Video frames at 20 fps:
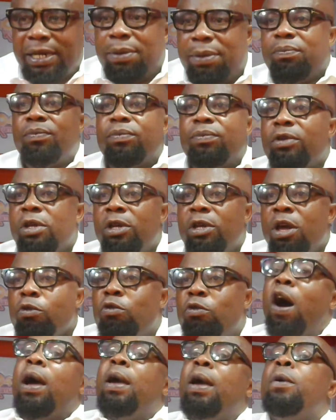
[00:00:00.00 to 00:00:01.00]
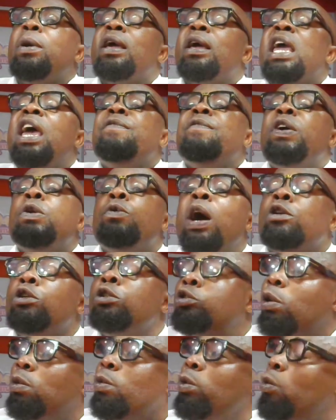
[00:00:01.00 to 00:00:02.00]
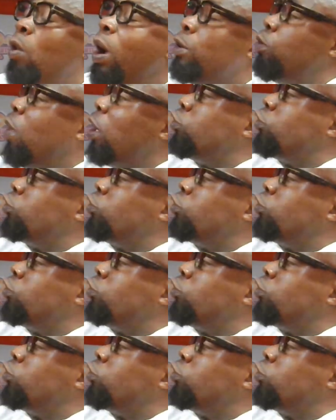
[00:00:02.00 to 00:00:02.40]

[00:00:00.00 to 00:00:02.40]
asem ko even when you